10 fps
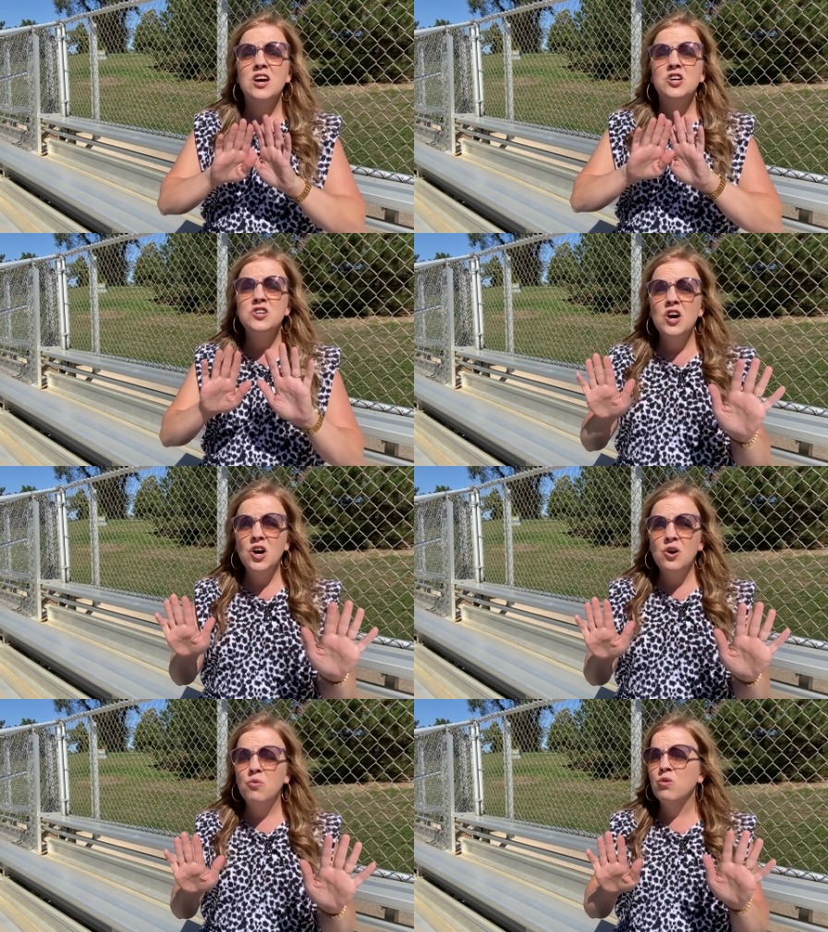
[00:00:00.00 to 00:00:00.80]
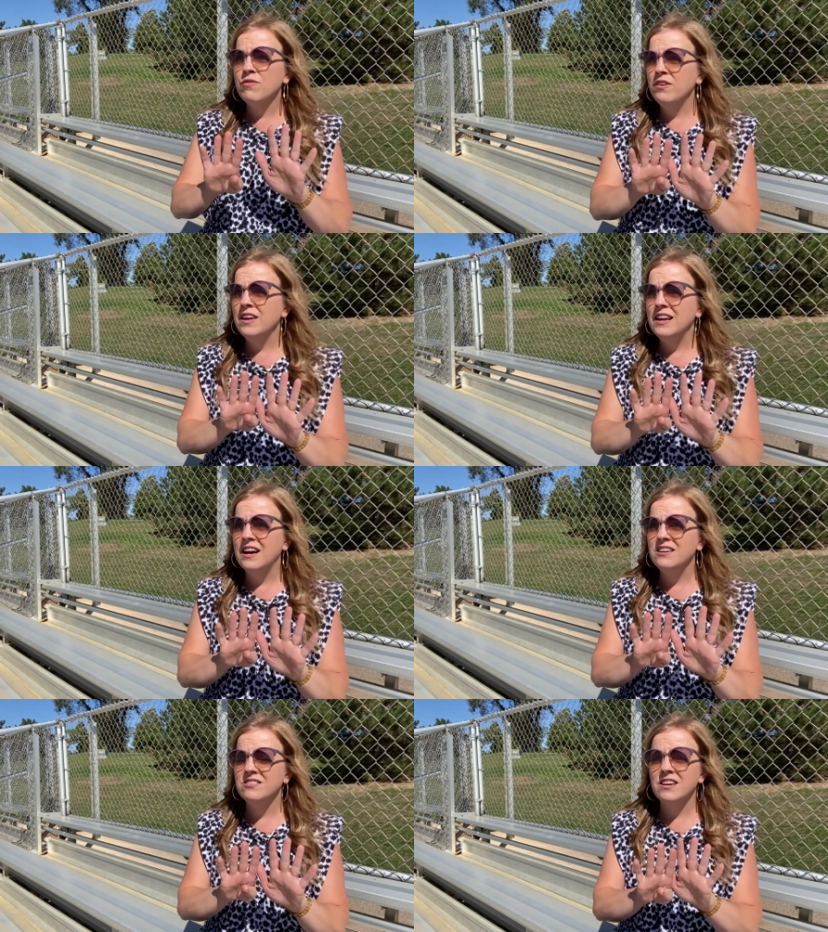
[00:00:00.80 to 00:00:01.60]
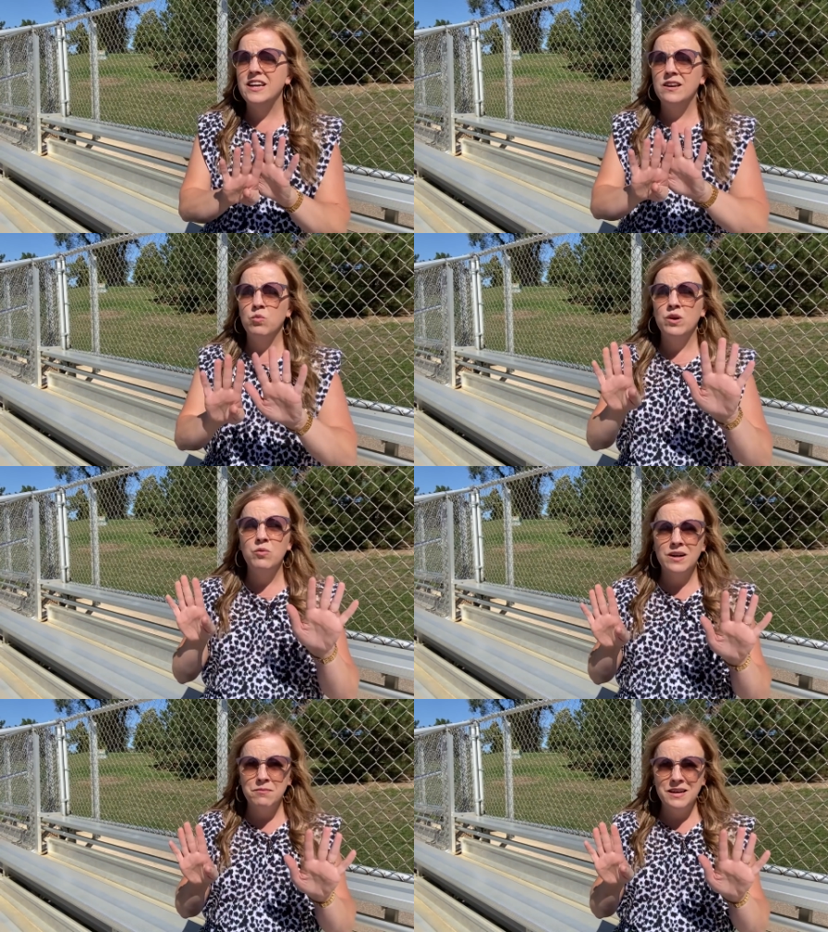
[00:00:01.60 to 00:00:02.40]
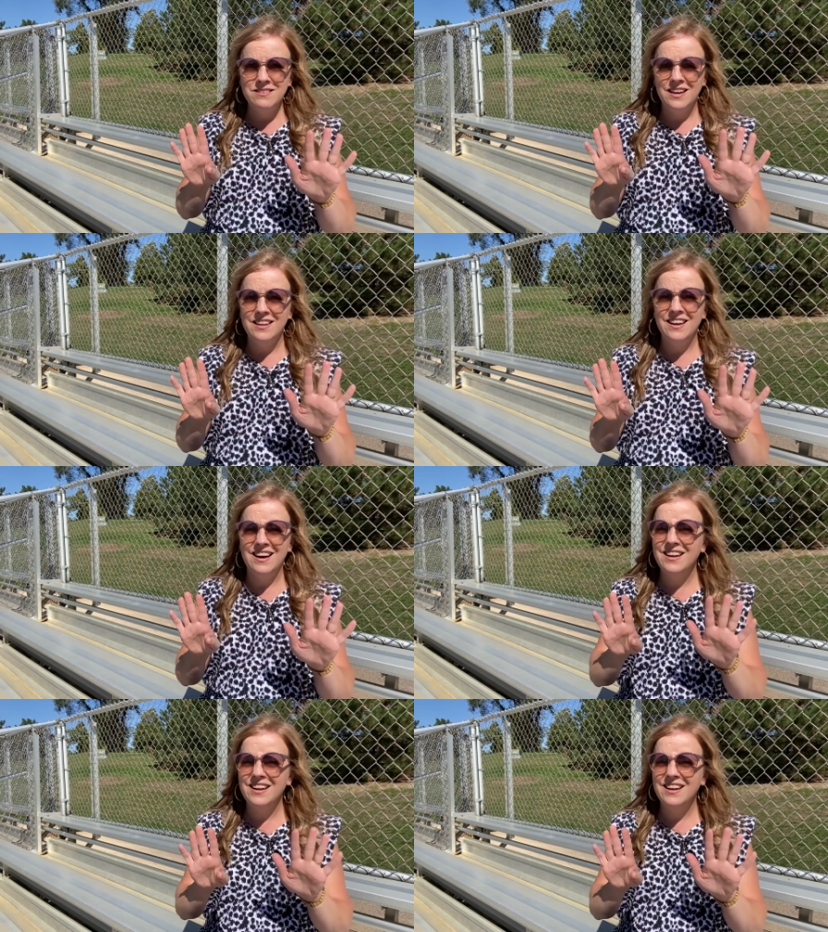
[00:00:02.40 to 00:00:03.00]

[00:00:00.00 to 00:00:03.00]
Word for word: "No, we're feeling isolated. We want to maintain that."